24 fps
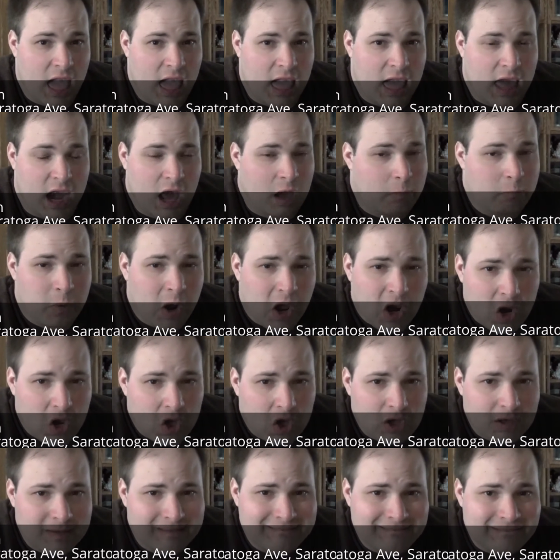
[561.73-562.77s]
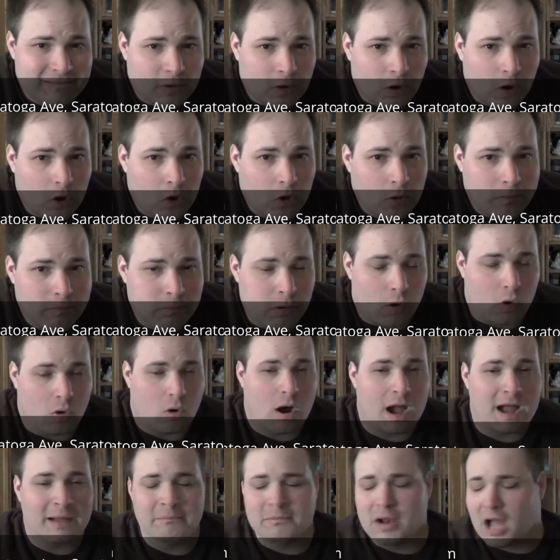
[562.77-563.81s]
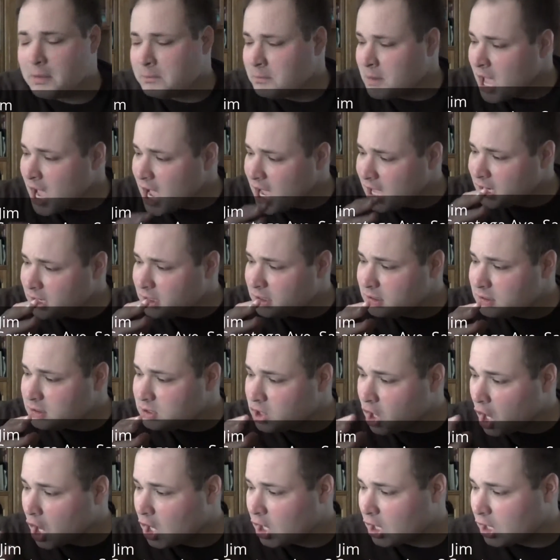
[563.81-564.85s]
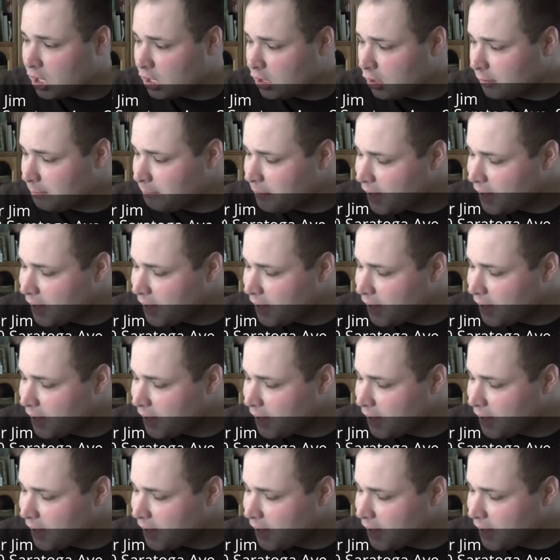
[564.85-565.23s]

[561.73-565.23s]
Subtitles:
And I'm not looking for a loophole. I'm not talking